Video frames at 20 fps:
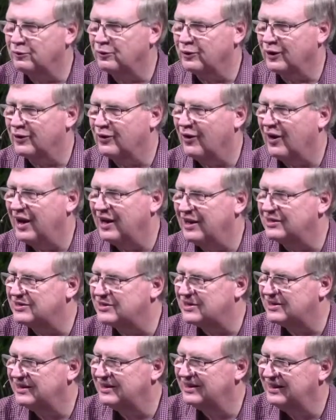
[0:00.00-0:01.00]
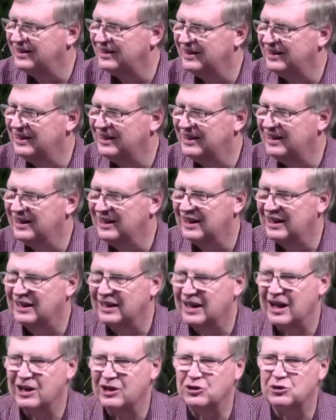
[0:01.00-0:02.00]
for Christ.
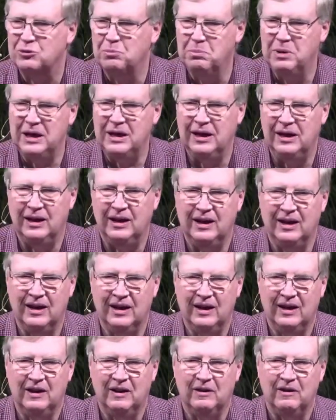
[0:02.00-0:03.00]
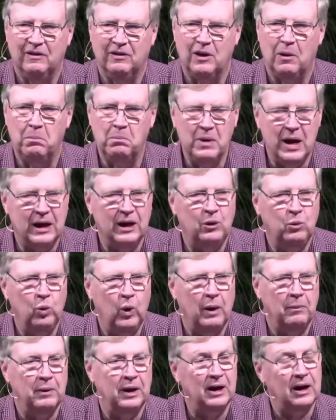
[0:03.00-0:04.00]
Let us be the men and
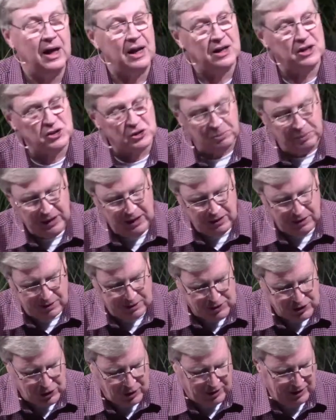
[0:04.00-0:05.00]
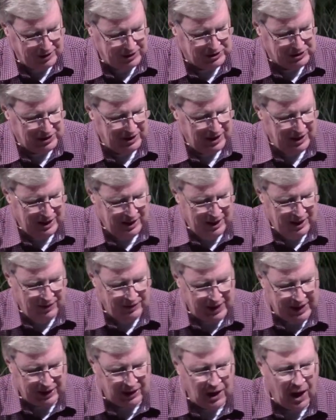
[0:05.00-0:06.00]
women. Let us be the church
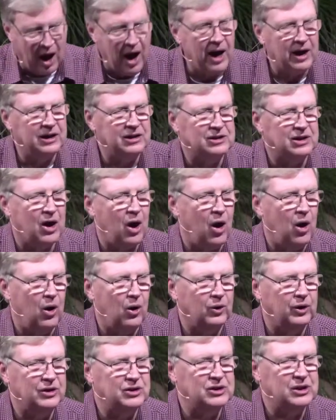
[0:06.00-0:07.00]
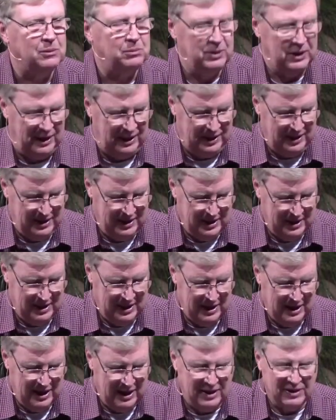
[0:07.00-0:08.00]
that God has called us to be,
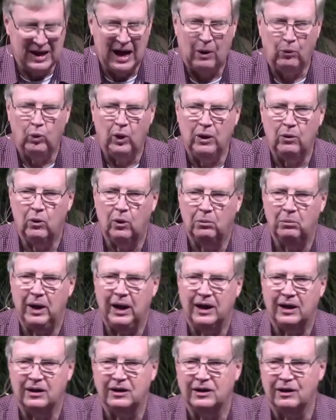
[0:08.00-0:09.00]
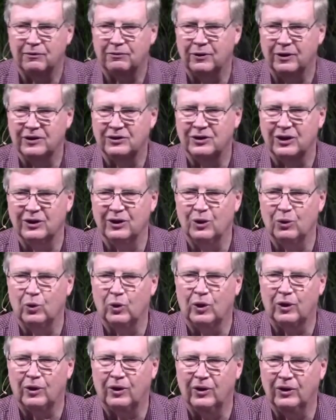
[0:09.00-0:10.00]
that we will make a difference in the
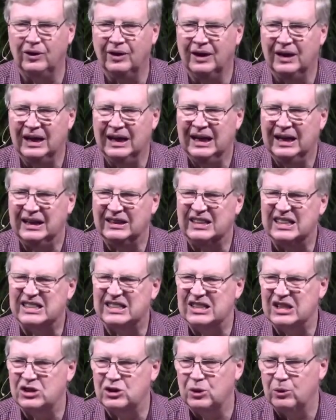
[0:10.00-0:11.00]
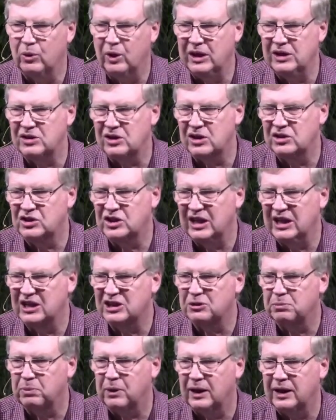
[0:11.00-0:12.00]
world, the situations He has
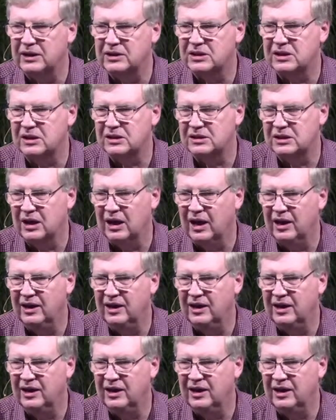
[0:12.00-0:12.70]
placed us in,